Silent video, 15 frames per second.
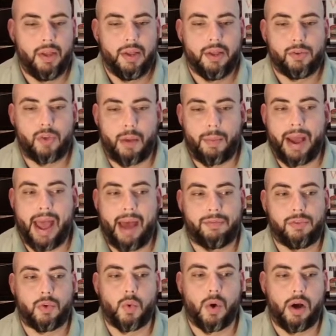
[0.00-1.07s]
so I might have
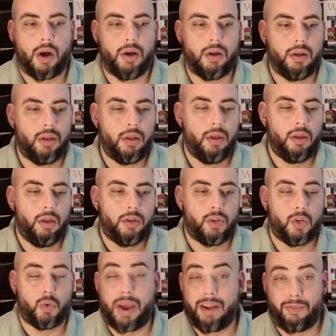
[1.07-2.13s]
to uh,
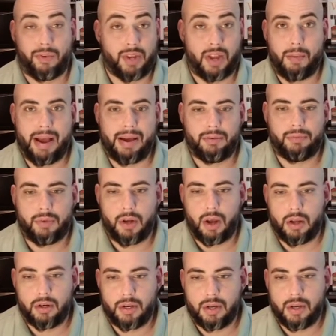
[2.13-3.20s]
just wait for it to come out
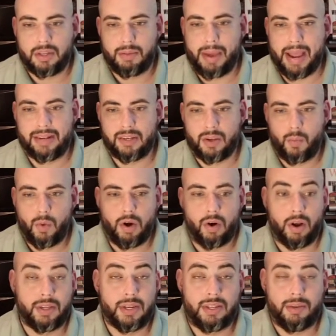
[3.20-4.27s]
on uh, demand somewhere
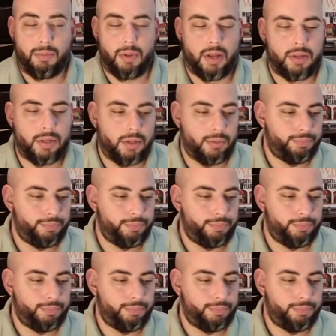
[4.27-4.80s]
on Disney Plus.